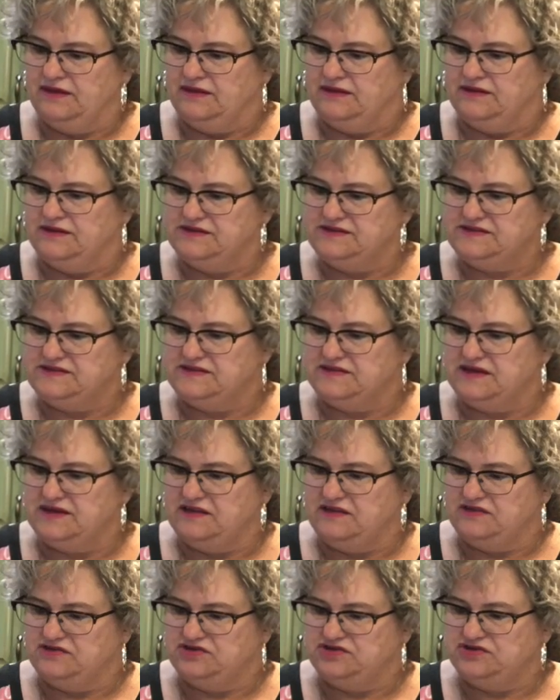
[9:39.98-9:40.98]
Let's see,
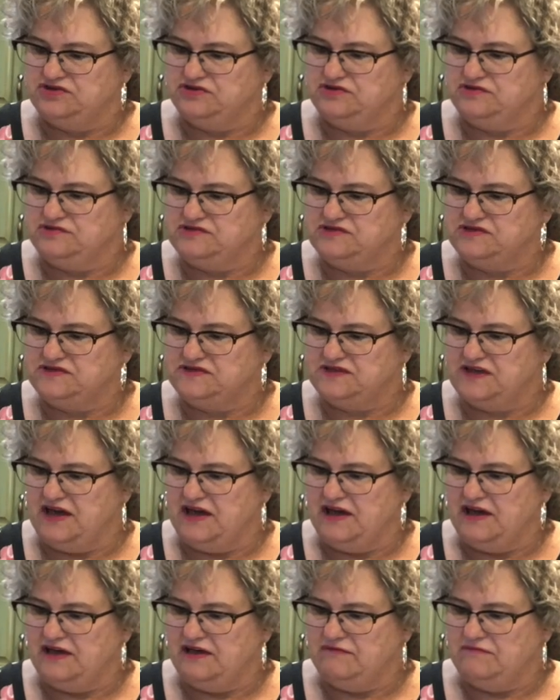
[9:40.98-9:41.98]
the sugar's the
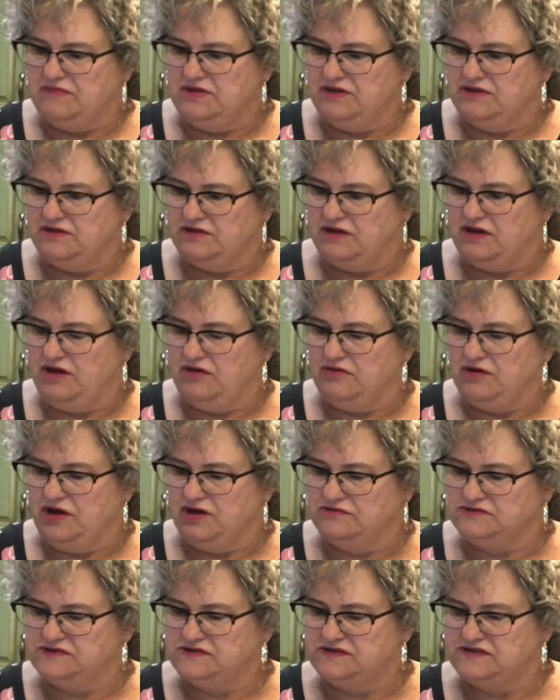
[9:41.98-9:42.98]
same, the
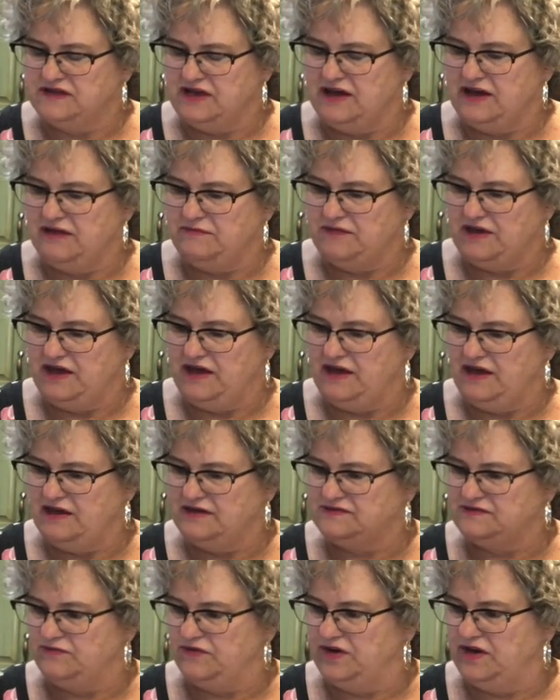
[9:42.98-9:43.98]
cocoa's the same, the
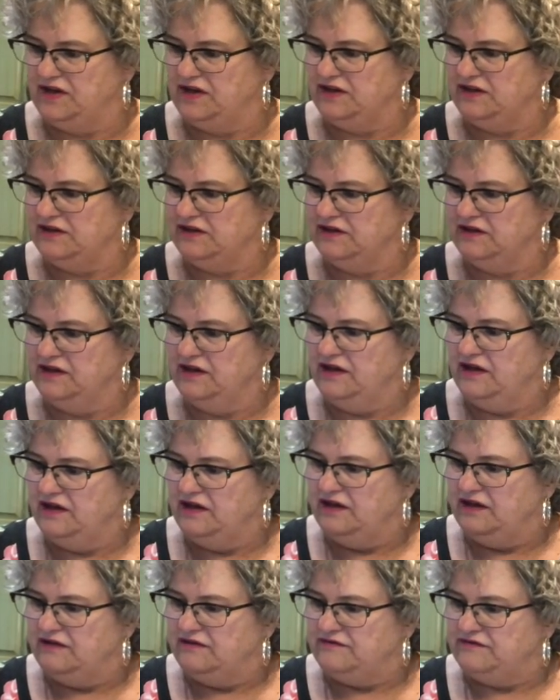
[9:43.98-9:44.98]
eggs, vanilla,
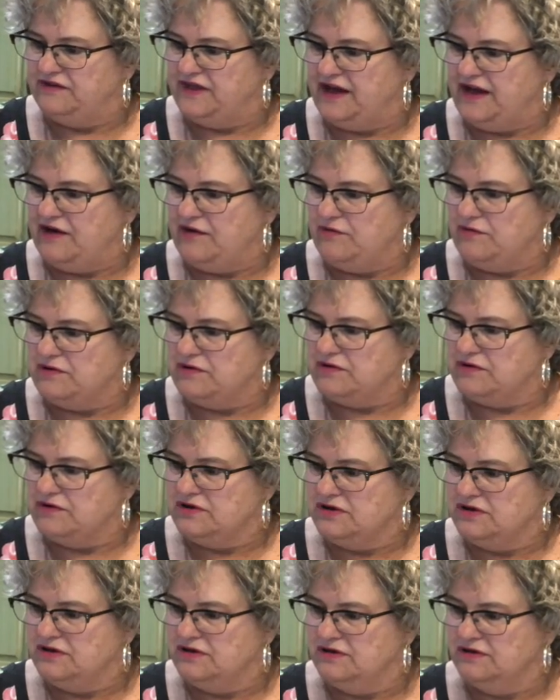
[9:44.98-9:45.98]
flour.
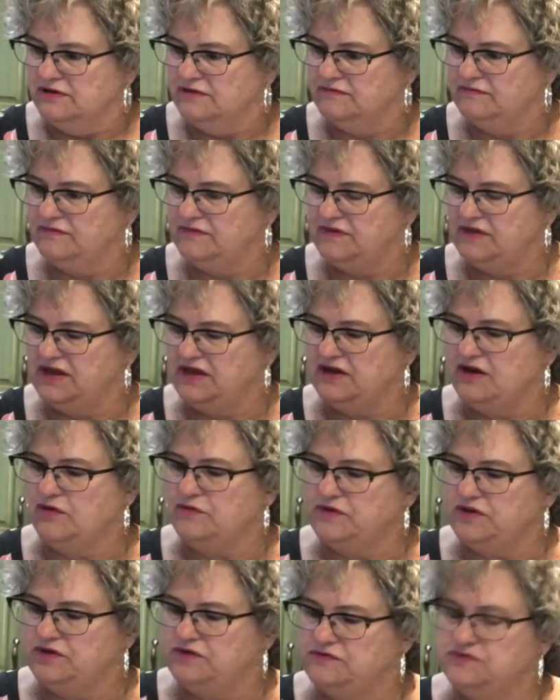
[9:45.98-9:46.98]
It
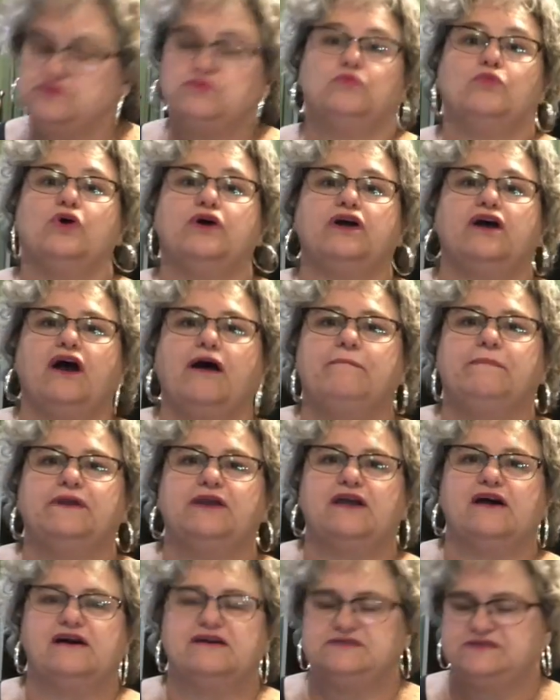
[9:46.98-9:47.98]
only used 1 cup of
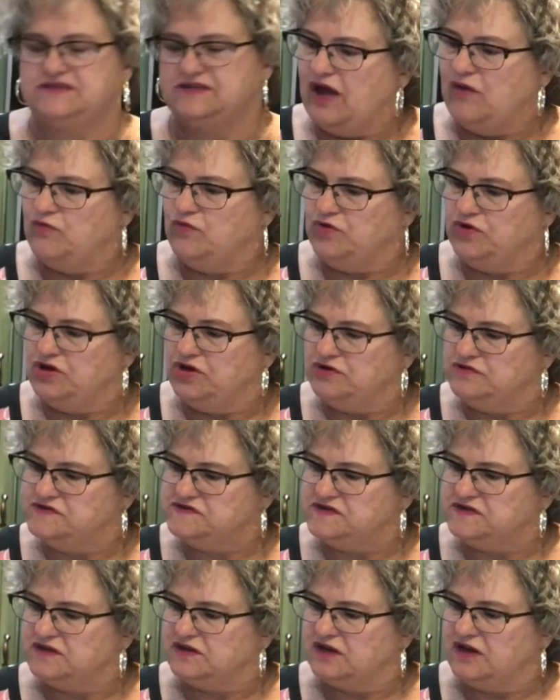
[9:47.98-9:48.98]
nuts, and we're
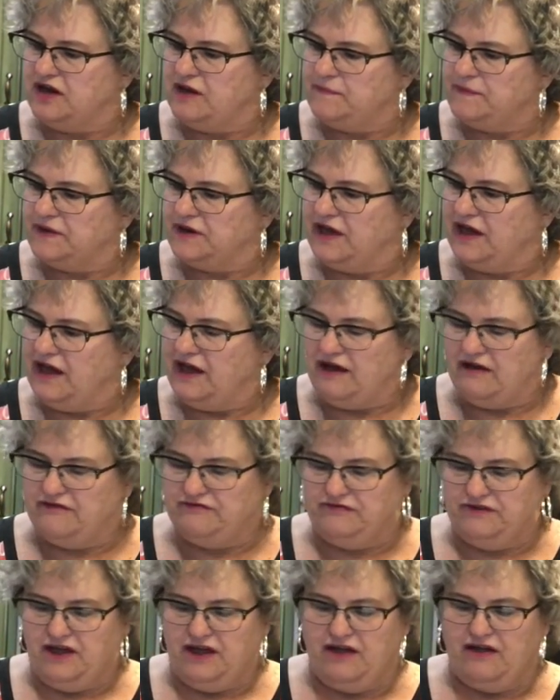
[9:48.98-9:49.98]
using a cup and a half
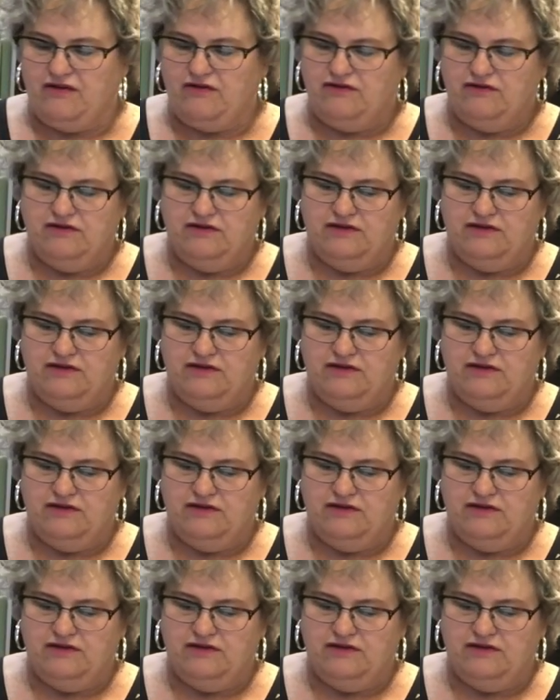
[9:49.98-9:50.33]
now.